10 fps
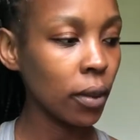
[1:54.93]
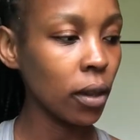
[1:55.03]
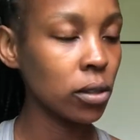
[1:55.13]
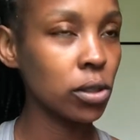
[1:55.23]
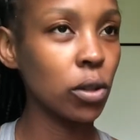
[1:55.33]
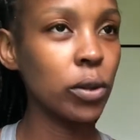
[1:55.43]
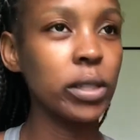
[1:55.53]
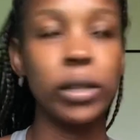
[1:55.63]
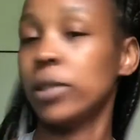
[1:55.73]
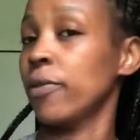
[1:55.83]
So
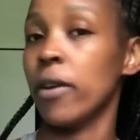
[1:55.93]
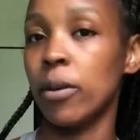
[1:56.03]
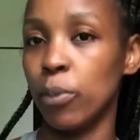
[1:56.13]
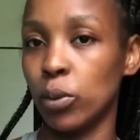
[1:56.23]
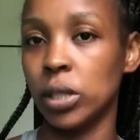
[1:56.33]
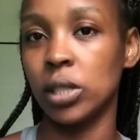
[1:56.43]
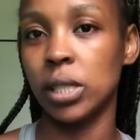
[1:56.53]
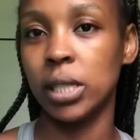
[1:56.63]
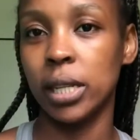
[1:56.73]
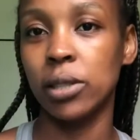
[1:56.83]
it's very important to
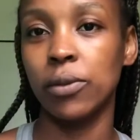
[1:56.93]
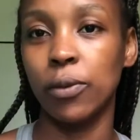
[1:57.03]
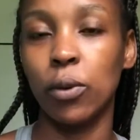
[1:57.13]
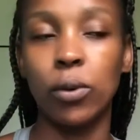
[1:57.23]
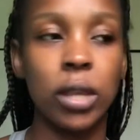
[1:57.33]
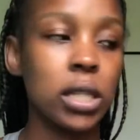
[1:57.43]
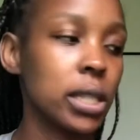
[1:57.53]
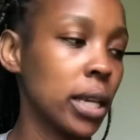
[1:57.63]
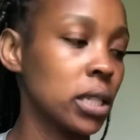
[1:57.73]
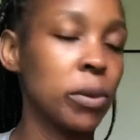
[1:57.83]
test for all these
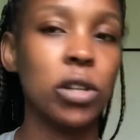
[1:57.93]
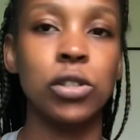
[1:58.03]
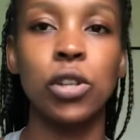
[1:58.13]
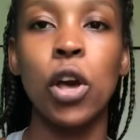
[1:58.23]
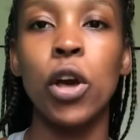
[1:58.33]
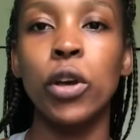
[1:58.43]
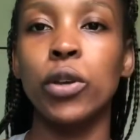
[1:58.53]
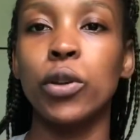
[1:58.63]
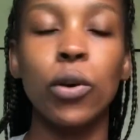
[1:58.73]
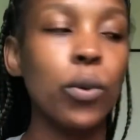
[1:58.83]
things because you
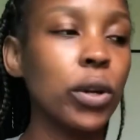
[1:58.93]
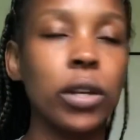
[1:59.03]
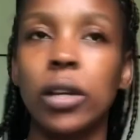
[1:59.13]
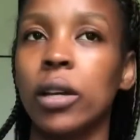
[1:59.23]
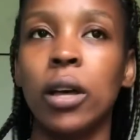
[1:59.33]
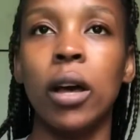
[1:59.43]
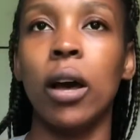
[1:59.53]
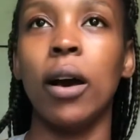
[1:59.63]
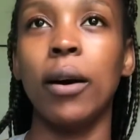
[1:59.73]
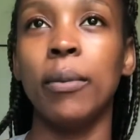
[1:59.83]
don't want to
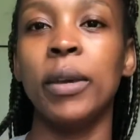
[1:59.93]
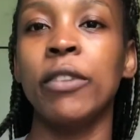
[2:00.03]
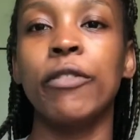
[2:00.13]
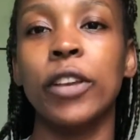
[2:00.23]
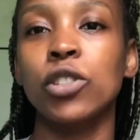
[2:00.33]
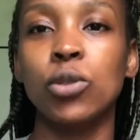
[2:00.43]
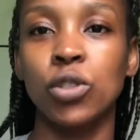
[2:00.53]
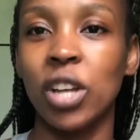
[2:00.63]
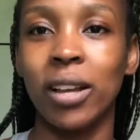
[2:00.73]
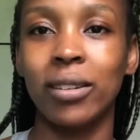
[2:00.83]
infect your
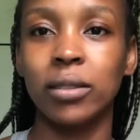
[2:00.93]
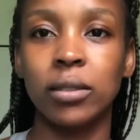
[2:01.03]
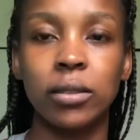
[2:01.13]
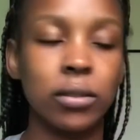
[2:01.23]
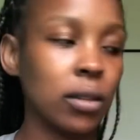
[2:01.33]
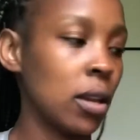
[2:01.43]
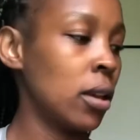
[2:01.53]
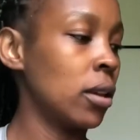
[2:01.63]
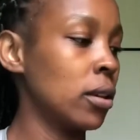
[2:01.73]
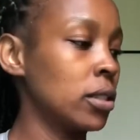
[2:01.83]
child,
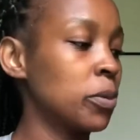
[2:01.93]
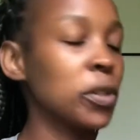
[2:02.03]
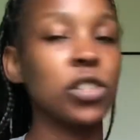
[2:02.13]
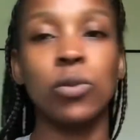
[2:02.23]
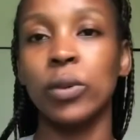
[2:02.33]
especially with